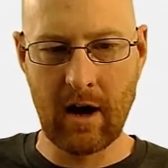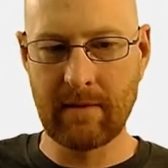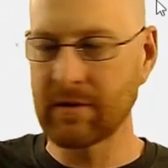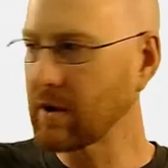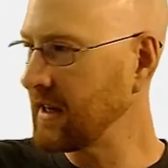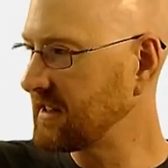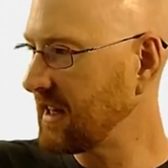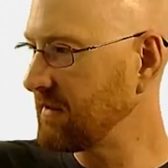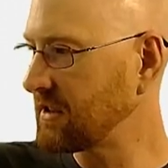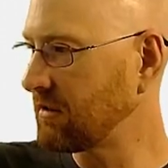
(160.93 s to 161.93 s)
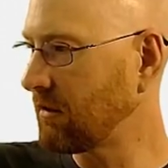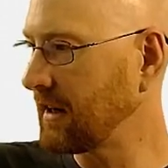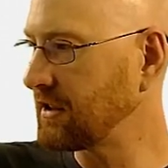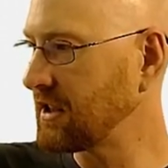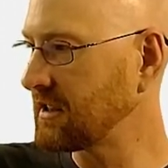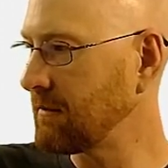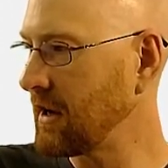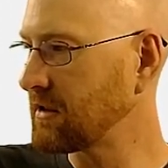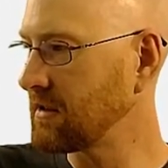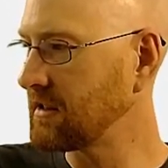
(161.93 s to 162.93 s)
okay, let's go ahead and save this and run it just to
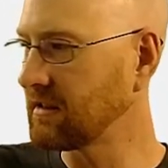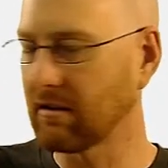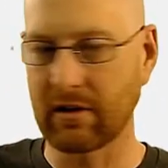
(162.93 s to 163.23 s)
make sure this is